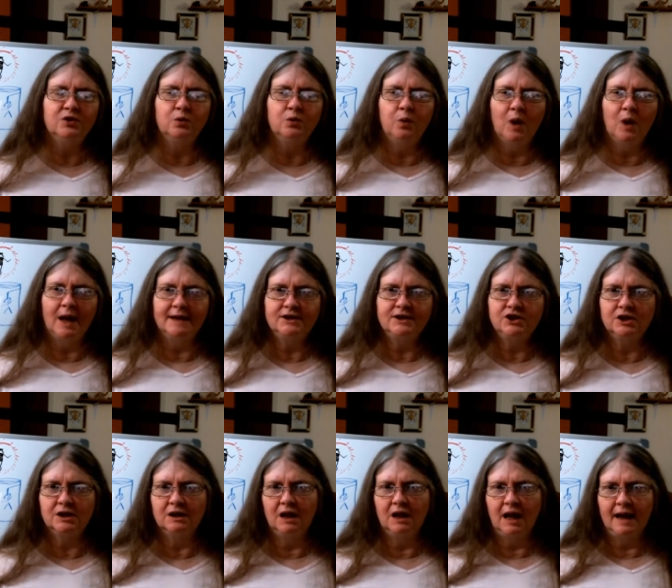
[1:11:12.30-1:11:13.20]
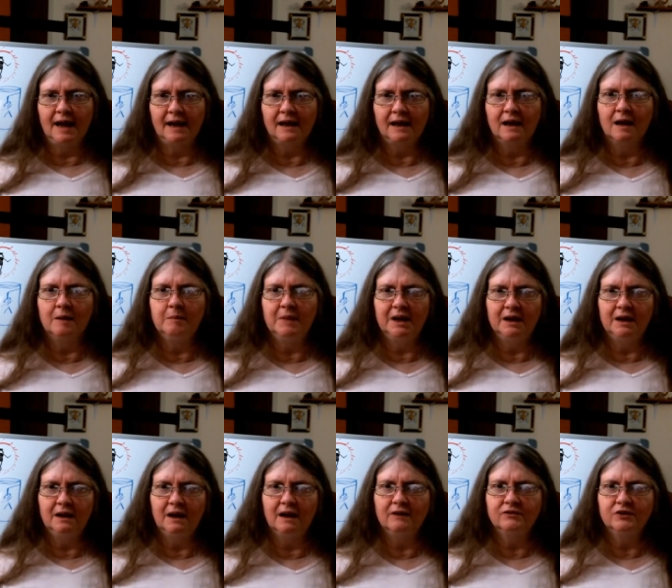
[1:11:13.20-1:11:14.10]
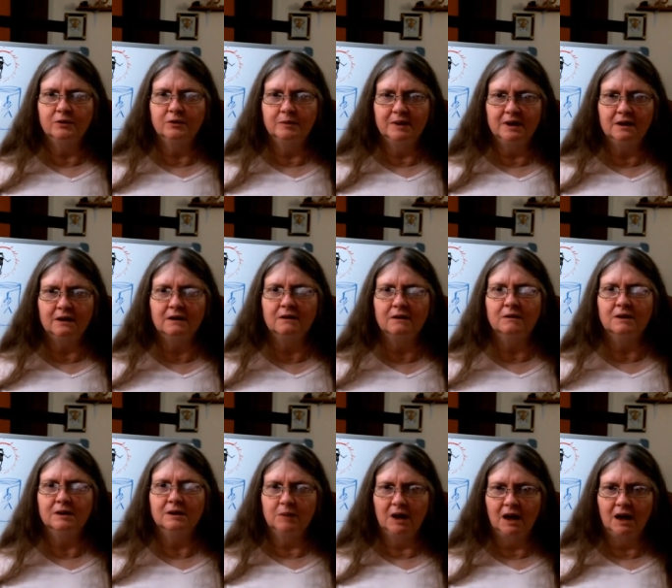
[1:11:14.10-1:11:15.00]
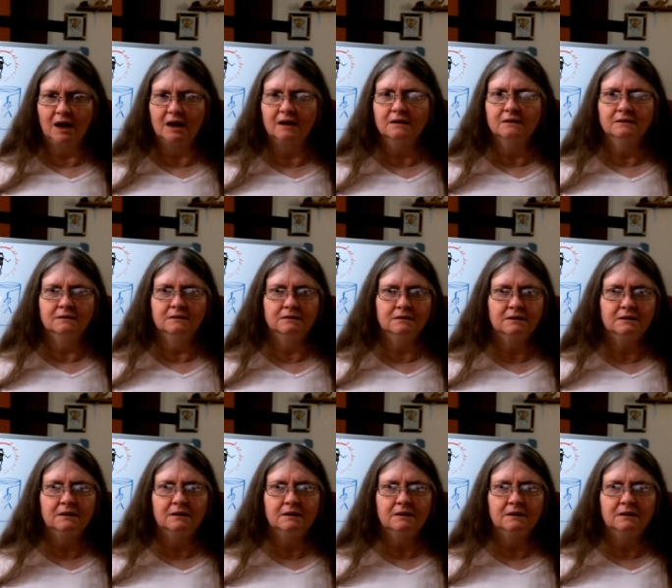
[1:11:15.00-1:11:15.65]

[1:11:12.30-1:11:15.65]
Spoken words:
I have to watch it like a minute after minute going by.